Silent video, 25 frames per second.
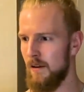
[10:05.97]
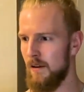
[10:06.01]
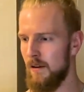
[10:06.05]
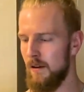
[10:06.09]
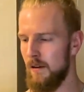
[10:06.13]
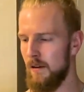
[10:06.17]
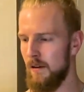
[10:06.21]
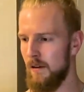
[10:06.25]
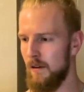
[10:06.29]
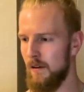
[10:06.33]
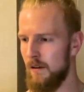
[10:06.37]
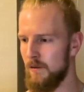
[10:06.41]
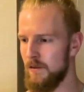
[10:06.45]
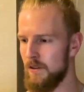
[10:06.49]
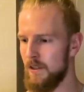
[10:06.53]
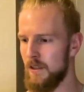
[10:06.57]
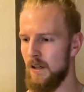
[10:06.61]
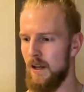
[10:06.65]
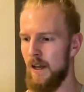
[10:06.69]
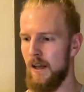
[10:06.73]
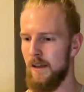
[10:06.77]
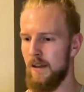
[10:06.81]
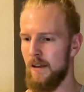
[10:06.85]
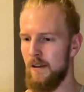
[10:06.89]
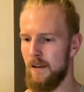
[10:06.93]
how is
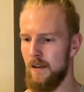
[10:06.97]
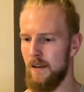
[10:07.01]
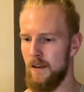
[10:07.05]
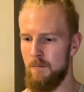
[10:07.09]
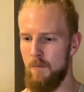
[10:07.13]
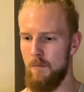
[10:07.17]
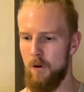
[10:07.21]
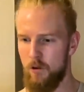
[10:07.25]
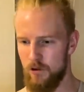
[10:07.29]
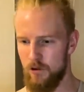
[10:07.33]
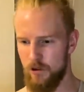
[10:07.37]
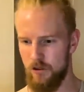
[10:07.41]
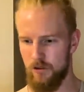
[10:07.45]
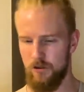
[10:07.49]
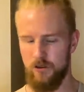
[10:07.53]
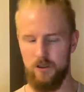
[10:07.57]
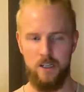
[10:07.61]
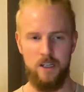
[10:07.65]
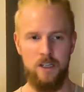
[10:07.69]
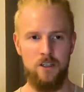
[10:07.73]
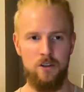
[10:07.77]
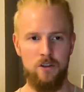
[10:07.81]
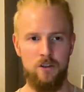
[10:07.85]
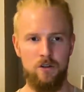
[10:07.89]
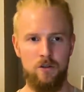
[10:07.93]
it, like
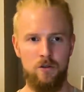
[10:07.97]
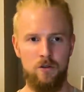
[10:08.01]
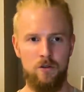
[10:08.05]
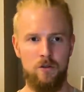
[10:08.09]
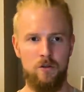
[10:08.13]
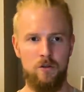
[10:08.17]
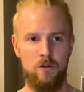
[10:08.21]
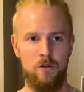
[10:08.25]
emotions into you.